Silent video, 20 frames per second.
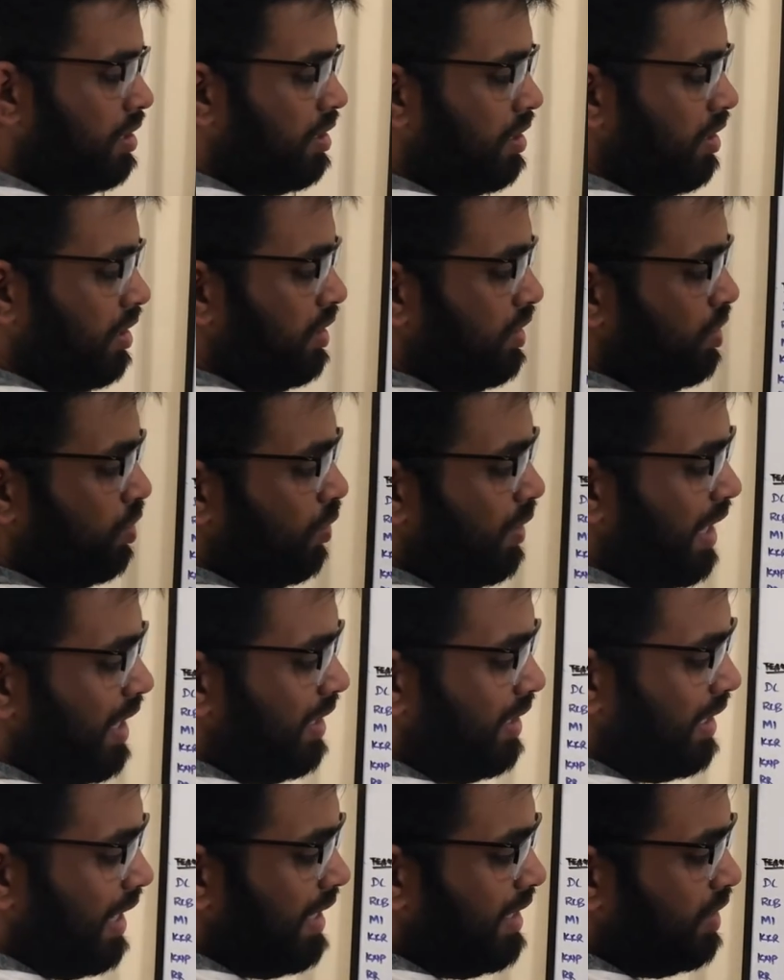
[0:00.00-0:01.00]
You can
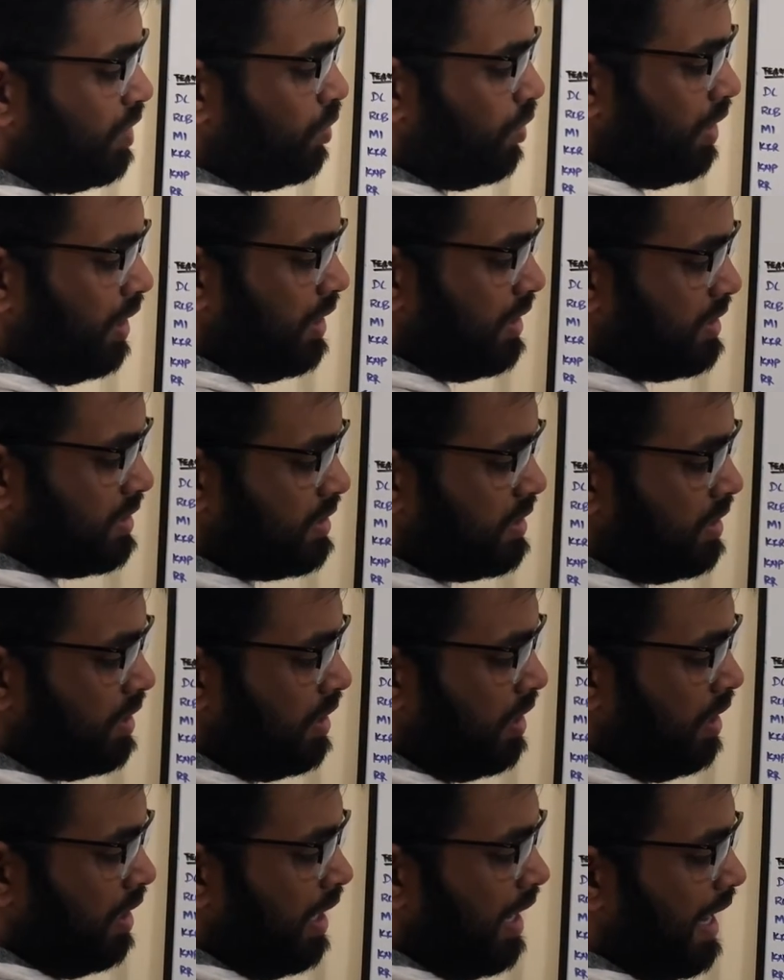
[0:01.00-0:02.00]
write to us
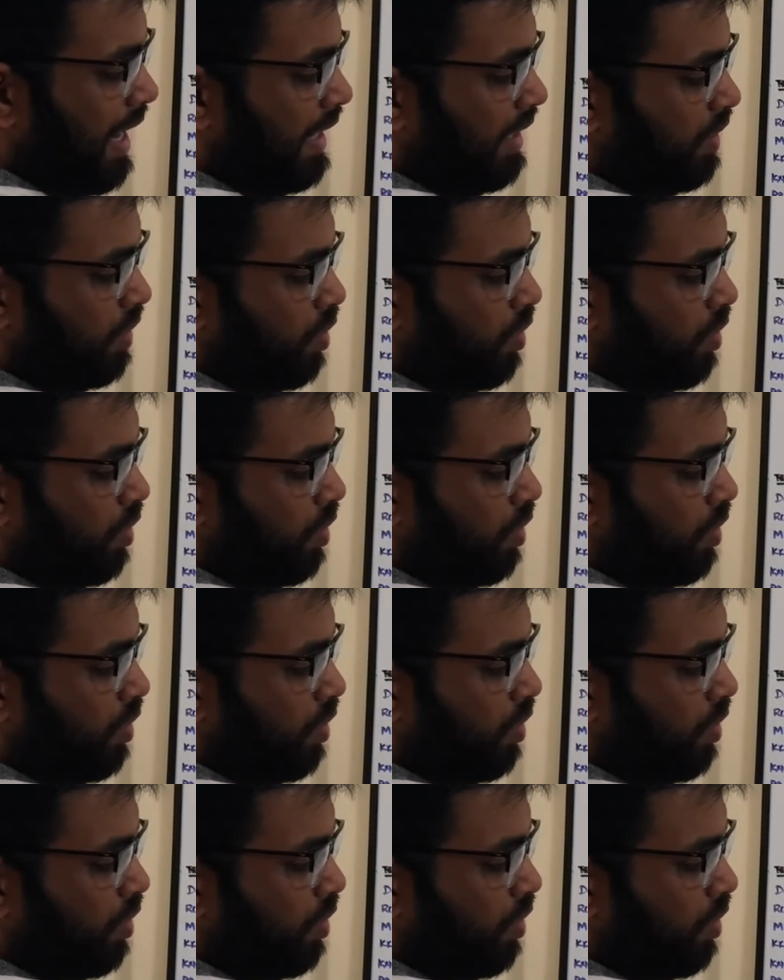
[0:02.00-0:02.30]
at